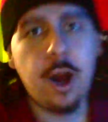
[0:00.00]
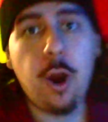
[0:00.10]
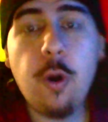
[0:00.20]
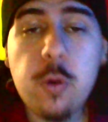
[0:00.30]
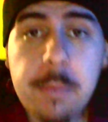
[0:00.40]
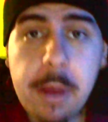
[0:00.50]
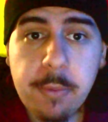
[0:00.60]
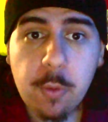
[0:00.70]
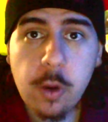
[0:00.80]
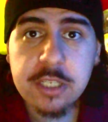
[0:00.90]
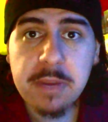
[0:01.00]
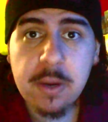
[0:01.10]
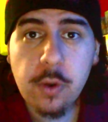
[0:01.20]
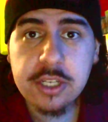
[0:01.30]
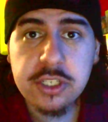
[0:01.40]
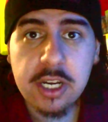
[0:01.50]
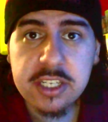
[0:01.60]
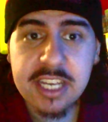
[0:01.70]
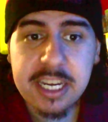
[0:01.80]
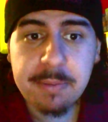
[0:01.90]
Oh, remember, watch my Watch
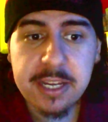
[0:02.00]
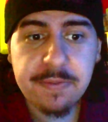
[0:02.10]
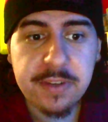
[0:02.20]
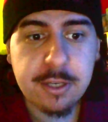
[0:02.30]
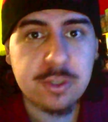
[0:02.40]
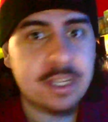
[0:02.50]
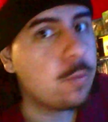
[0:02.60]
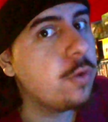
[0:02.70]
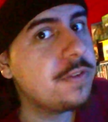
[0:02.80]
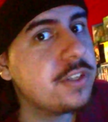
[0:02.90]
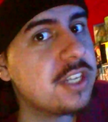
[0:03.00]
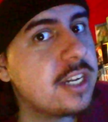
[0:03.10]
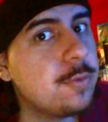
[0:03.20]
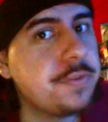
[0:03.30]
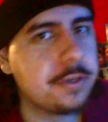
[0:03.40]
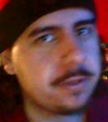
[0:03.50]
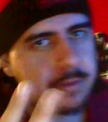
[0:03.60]
Dogs gameplay videos on Wolfenstein review.